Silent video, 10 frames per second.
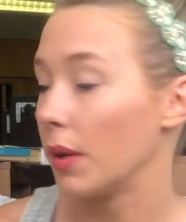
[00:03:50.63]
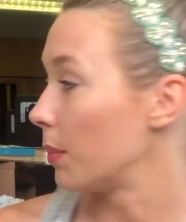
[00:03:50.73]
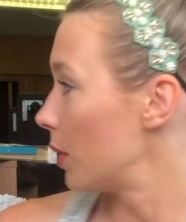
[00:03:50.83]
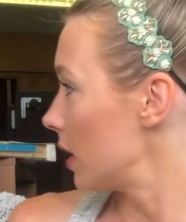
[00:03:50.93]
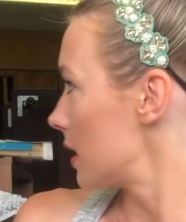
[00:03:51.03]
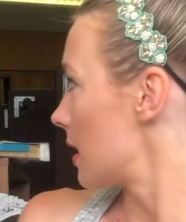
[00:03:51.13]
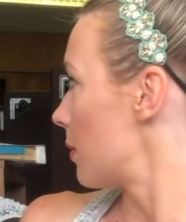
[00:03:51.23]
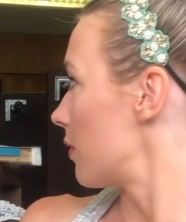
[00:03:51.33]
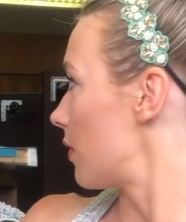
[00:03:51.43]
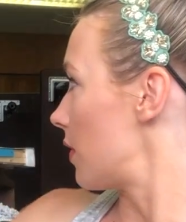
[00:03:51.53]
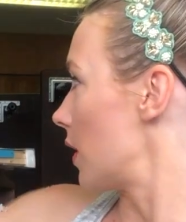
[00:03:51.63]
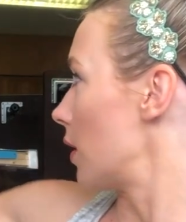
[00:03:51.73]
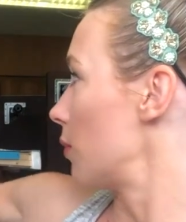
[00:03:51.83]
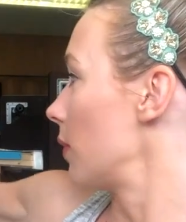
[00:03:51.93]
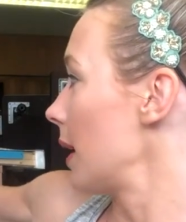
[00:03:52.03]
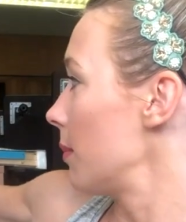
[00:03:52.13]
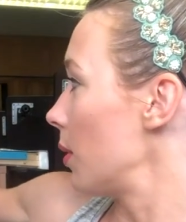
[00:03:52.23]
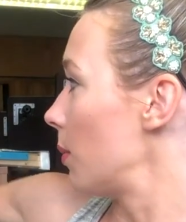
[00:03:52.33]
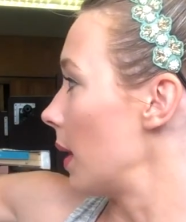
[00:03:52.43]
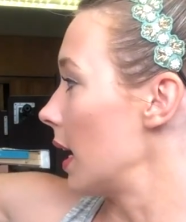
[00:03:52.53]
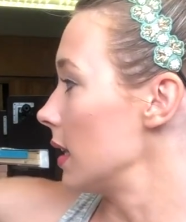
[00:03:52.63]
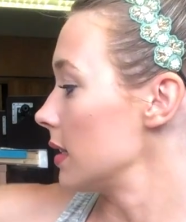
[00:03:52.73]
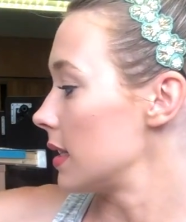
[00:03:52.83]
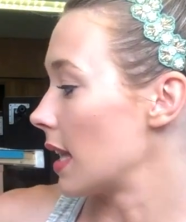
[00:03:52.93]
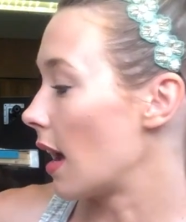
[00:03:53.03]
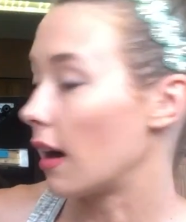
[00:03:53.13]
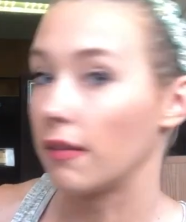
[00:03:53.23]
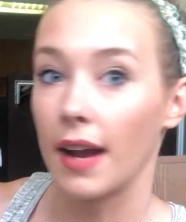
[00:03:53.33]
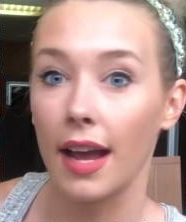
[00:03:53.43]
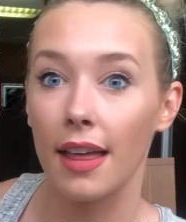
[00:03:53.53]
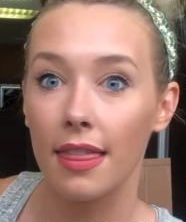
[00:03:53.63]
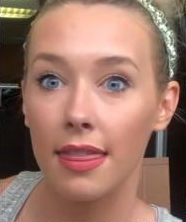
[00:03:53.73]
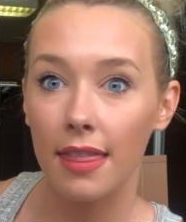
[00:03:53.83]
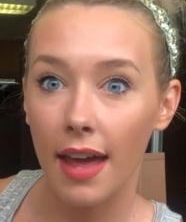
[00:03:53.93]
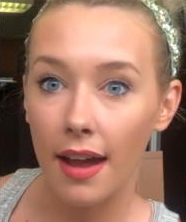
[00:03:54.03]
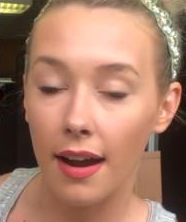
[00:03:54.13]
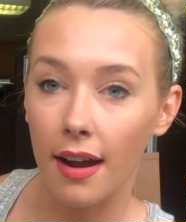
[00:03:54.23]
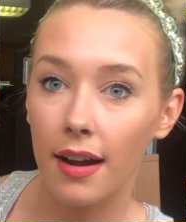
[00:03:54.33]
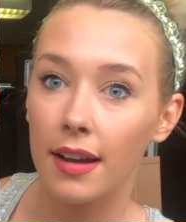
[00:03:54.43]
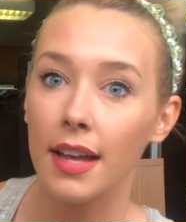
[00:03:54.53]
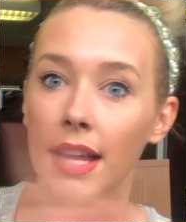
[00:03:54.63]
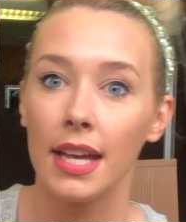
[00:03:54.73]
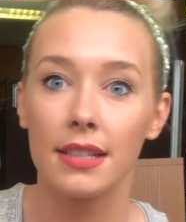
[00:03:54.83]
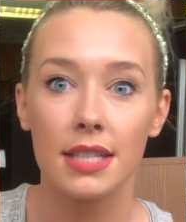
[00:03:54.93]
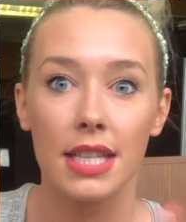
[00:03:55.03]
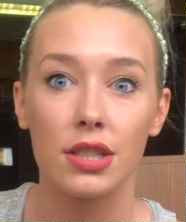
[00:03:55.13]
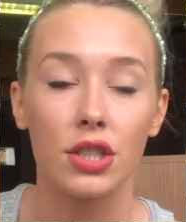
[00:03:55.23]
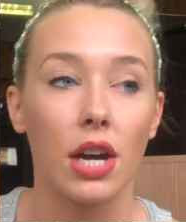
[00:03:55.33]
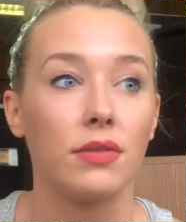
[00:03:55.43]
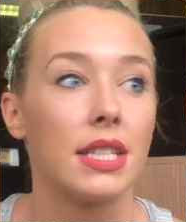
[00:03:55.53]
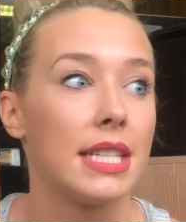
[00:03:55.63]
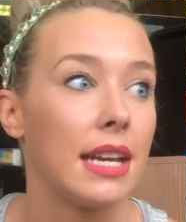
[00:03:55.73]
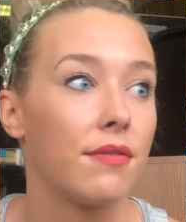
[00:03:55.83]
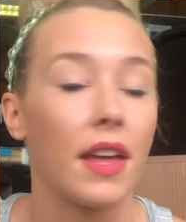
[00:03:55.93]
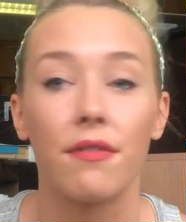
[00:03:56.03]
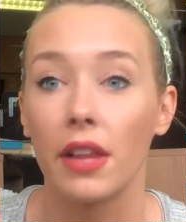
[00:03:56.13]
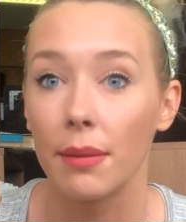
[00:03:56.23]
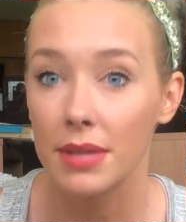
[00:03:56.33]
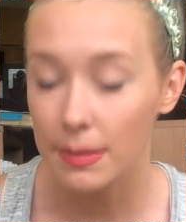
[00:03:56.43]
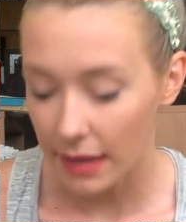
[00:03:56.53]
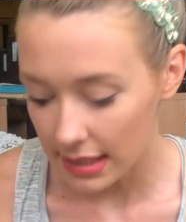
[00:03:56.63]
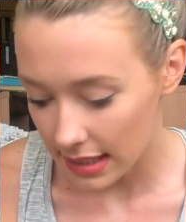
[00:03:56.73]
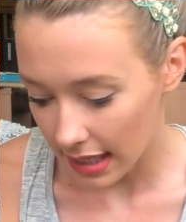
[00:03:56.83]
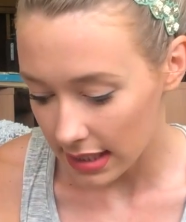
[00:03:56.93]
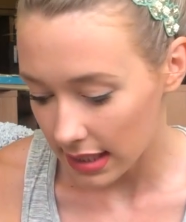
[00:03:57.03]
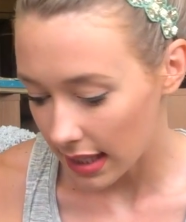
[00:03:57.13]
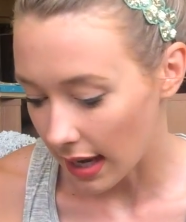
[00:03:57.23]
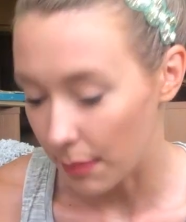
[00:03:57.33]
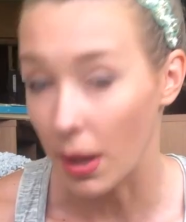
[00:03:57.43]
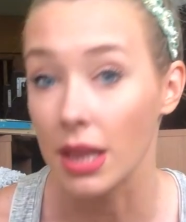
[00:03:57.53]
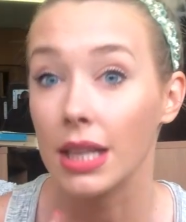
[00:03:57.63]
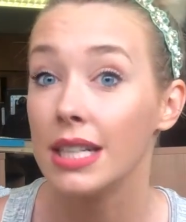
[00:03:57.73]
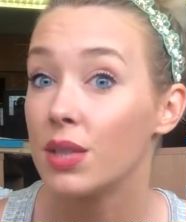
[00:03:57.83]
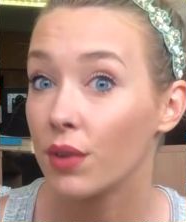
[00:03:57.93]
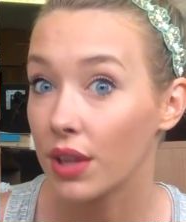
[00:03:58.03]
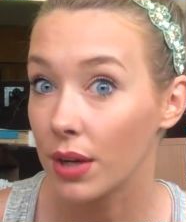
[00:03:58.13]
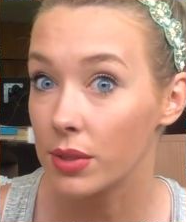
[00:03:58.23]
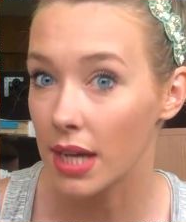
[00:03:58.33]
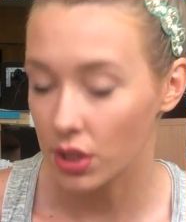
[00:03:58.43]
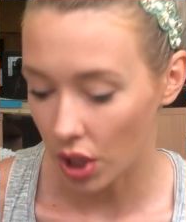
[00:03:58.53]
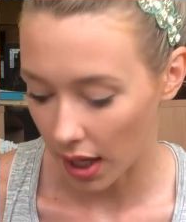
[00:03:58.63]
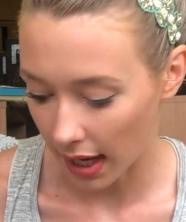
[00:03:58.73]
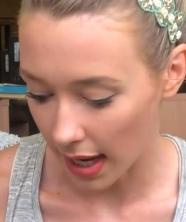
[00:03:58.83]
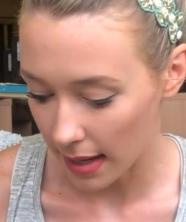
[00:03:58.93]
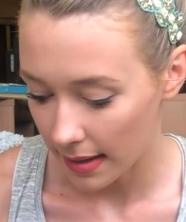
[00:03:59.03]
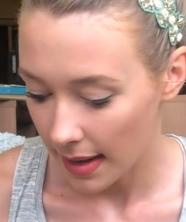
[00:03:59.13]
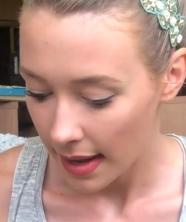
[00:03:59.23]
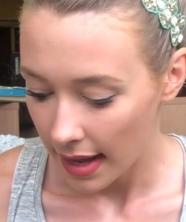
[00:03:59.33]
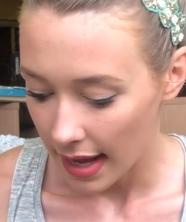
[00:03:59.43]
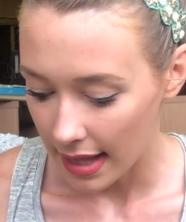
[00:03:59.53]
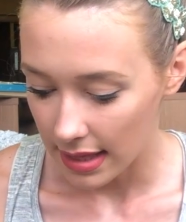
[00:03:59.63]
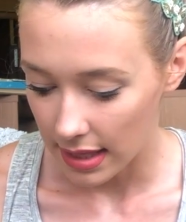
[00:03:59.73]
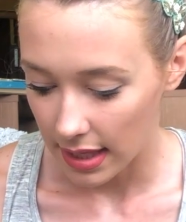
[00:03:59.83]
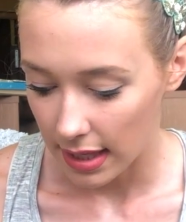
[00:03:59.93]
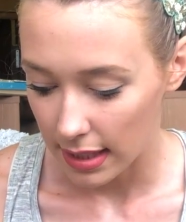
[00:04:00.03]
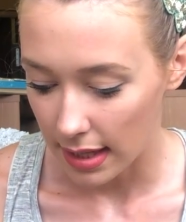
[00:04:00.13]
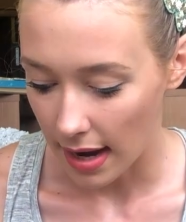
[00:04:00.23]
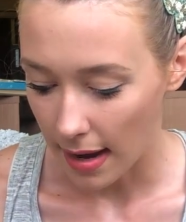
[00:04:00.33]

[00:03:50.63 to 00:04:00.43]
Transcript: put some of the rainbow bins that are right there into this shelf to see if they fill up the space nicely. I bought lids for those at Target. And then,